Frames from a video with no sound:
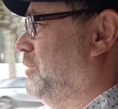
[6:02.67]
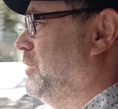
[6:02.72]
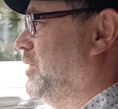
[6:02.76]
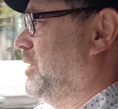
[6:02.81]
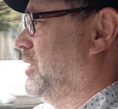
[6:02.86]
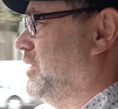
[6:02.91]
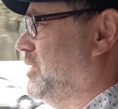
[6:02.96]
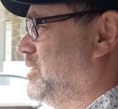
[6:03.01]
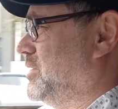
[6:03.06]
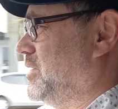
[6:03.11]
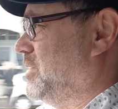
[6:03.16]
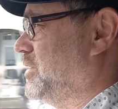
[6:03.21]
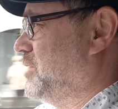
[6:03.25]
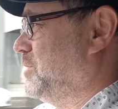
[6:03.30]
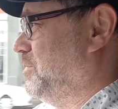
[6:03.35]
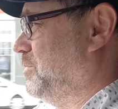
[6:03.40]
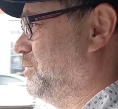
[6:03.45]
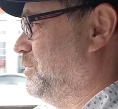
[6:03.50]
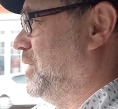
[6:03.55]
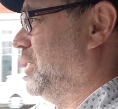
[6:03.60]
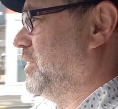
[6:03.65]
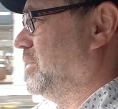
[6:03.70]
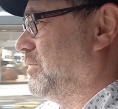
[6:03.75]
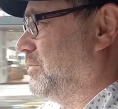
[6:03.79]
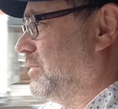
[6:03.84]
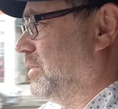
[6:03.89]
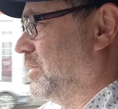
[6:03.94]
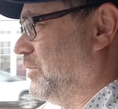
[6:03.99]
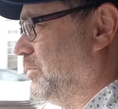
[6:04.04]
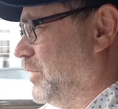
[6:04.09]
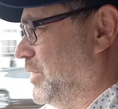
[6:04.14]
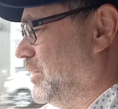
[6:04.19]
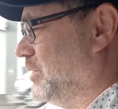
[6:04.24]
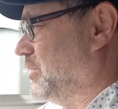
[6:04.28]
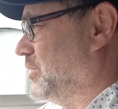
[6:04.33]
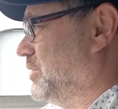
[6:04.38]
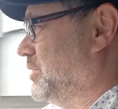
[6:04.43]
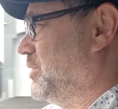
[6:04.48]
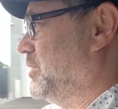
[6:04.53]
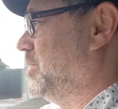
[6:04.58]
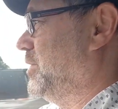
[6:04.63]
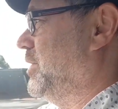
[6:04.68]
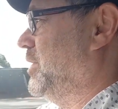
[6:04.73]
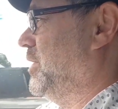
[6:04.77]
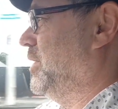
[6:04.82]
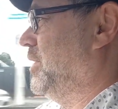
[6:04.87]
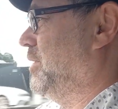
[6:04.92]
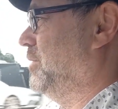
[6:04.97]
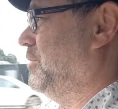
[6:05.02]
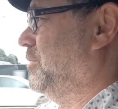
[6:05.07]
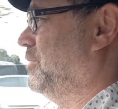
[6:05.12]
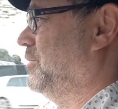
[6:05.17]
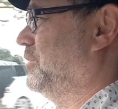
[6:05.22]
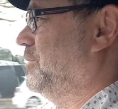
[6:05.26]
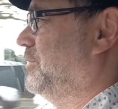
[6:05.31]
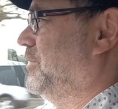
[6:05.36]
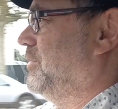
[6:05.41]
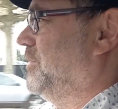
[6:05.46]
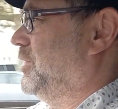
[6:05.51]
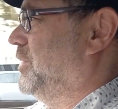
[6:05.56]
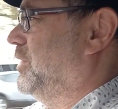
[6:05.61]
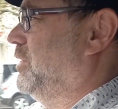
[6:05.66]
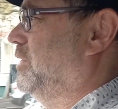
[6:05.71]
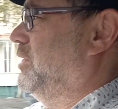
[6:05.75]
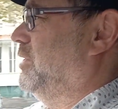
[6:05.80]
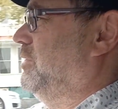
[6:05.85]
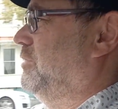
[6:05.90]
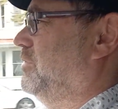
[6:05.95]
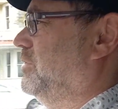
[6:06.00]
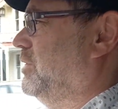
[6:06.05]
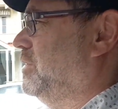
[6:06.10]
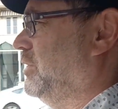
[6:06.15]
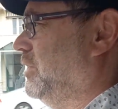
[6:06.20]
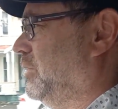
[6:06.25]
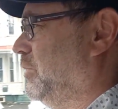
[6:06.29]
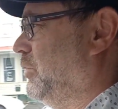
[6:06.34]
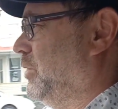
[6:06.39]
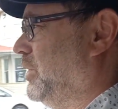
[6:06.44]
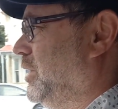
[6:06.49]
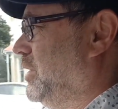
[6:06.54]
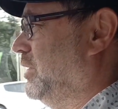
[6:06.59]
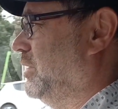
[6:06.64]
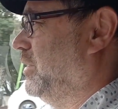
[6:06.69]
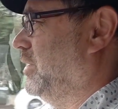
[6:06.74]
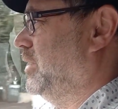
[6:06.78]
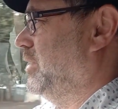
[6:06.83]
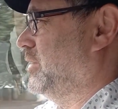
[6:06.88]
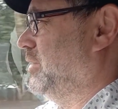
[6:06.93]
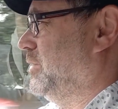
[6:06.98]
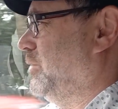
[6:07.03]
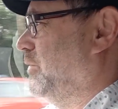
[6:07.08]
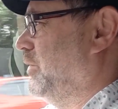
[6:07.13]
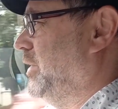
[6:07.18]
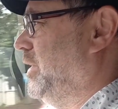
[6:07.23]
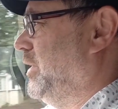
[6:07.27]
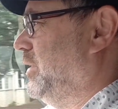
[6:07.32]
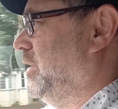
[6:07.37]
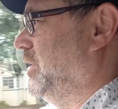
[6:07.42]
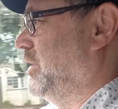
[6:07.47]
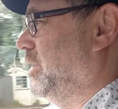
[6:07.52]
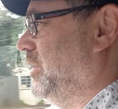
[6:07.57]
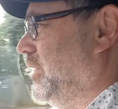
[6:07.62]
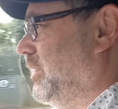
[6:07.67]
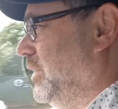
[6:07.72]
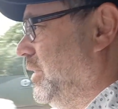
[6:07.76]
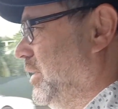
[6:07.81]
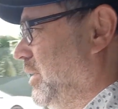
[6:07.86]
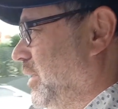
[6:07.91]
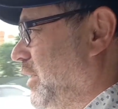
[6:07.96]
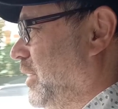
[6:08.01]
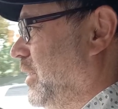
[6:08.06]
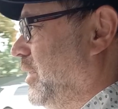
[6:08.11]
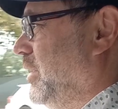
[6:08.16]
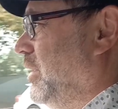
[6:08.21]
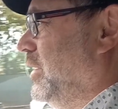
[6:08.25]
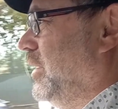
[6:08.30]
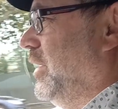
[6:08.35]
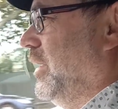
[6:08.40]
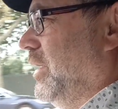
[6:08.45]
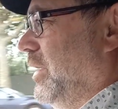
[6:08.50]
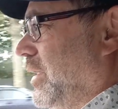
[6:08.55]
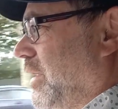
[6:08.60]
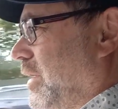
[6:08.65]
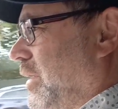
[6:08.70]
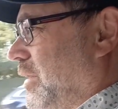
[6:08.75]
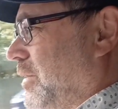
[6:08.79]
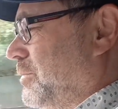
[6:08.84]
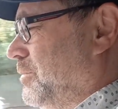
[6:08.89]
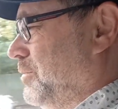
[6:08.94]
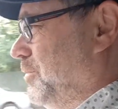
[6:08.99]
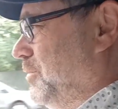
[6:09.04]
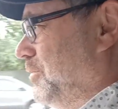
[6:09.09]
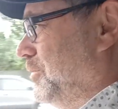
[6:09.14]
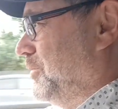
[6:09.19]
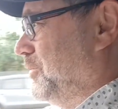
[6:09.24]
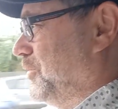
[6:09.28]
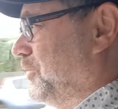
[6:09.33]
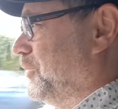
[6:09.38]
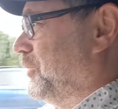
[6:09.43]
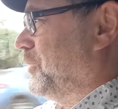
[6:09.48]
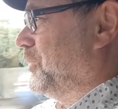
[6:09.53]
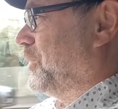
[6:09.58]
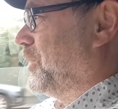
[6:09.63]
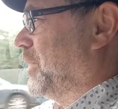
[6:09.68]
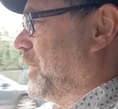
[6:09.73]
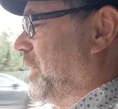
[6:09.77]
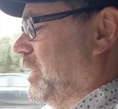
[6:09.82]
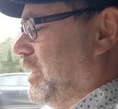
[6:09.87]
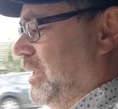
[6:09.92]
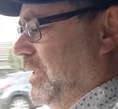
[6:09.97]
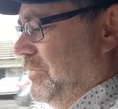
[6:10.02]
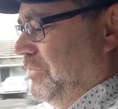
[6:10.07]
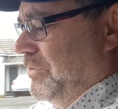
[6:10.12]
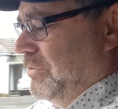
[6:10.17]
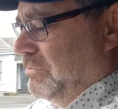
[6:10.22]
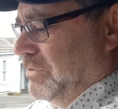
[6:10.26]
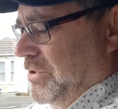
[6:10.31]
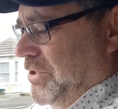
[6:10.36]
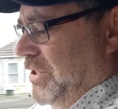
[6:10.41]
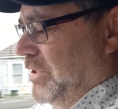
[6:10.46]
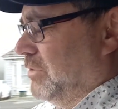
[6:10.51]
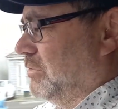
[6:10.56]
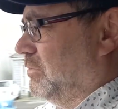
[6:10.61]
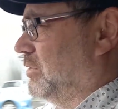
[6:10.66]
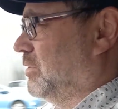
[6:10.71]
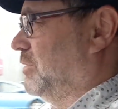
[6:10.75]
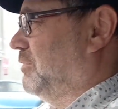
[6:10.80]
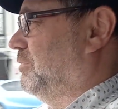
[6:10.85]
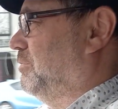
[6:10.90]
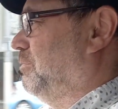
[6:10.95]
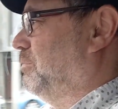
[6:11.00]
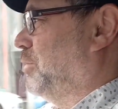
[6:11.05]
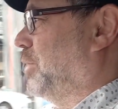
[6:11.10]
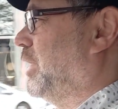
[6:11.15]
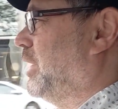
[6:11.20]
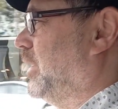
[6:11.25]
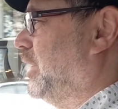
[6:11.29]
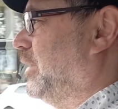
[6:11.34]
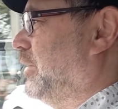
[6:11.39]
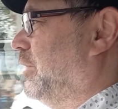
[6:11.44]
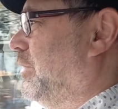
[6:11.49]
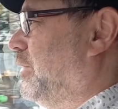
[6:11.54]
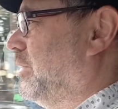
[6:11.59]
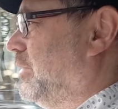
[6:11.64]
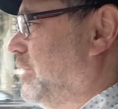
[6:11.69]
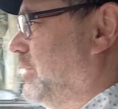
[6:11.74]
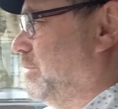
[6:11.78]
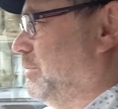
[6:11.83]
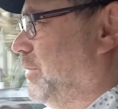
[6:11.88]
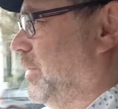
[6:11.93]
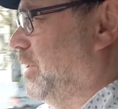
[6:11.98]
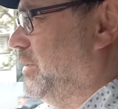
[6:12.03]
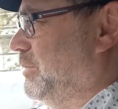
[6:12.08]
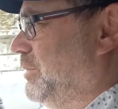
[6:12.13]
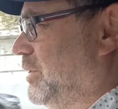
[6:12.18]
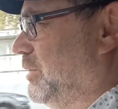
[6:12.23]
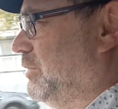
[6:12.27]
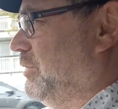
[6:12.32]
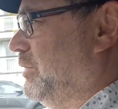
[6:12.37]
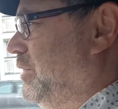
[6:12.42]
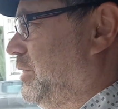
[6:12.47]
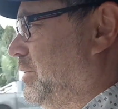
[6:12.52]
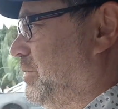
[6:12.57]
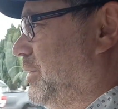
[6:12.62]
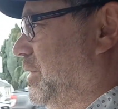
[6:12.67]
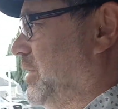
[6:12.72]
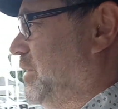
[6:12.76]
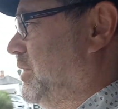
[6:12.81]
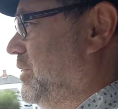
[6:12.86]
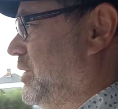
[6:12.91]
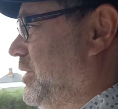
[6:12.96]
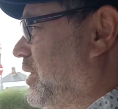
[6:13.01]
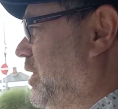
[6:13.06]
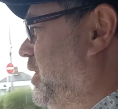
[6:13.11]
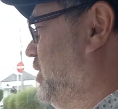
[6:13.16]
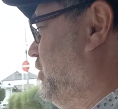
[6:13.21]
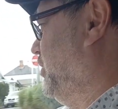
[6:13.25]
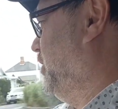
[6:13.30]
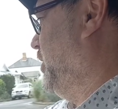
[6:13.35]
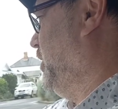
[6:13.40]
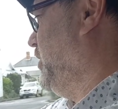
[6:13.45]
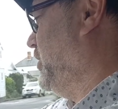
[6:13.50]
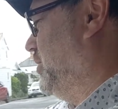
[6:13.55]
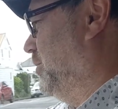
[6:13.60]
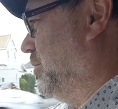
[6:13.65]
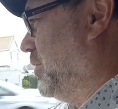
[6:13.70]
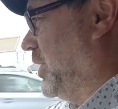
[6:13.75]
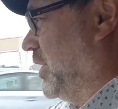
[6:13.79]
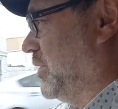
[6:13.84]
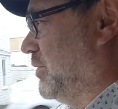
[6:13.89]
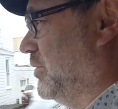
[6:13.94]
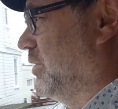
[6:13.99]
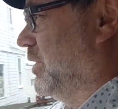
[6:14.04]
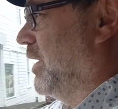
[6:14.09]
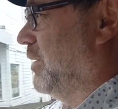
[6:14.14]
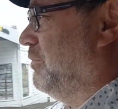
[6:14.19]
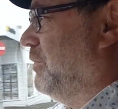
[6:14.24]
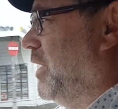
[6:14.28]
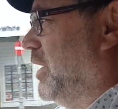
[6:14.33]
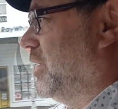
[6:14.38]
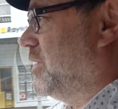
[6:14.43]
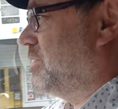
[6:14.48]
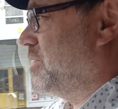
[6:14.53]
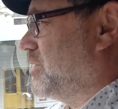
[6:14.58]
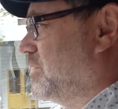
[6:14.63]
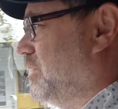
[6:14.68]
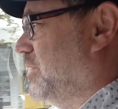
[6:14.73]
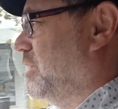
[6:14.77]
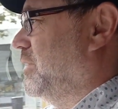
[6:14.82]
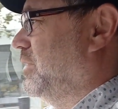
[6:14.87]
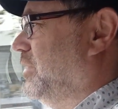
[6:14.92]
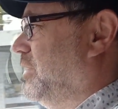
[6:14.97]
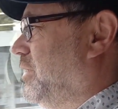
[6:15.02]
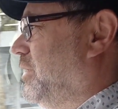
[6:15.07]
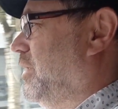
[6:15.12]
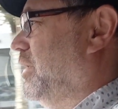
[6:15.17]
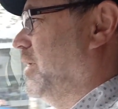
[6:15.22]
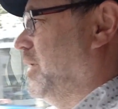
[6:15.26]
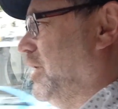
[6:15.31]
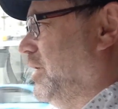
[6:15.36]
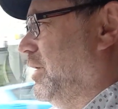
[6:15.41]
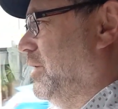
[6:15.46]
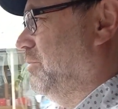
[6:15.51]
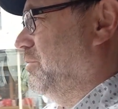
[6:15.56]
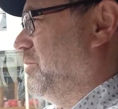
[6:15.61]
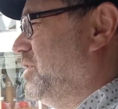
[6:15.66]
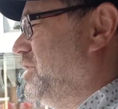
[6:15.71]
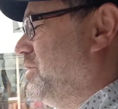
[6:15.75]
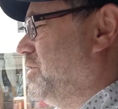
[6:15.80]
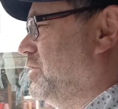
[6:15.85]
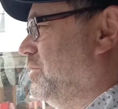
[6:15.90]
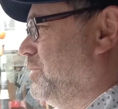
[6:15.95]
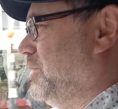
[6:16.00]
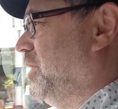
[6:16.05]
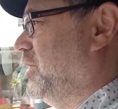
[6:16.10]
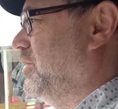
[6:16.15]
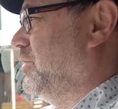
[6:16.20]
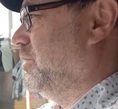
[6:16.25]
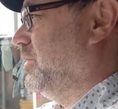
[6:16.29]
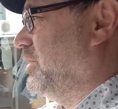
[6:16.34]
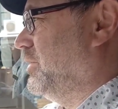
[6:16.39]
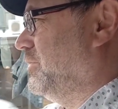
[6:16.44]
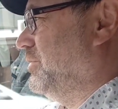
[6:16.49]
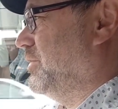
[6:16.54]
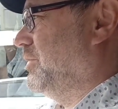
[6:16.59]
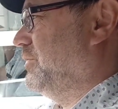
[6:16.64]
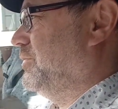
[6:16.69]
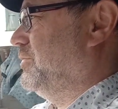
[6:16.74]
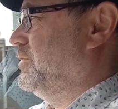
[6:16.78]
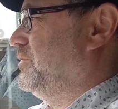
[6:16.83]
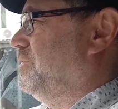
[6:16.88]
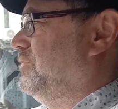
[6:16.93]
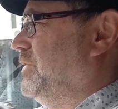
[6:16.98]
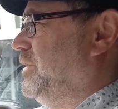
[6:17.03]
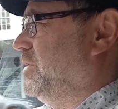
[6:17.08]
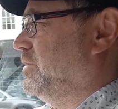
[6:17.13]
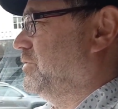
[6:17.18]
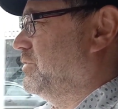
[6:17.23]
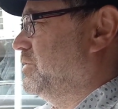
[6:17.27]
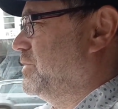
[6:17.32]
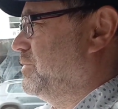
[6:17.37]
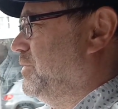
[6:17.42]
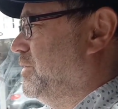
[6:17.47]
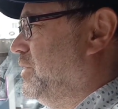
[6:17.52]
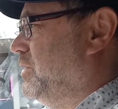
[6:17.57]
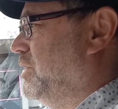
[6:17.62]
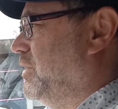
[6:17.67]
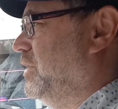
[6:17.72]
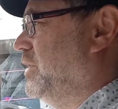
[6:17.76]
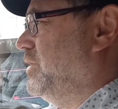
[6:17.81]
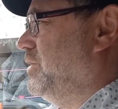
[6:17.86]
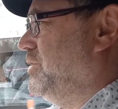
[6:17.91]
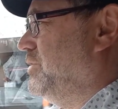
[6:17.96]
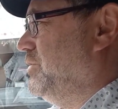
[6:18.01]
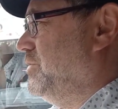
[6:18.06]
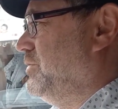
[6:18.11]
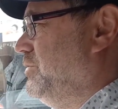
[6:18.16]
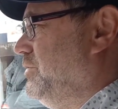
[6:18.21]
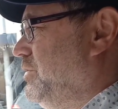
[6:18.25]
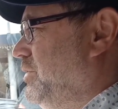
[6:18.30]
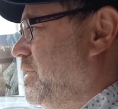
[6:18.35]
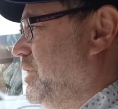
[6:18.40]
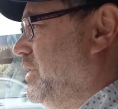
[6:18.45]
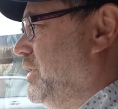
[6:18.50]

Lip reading: You can easily spin the front wheels if you're going over a white line in the wet. You have the regenerative braking on at the moment, which means you don't even need to brake all that much, which could be annoying for the vehicles behind you.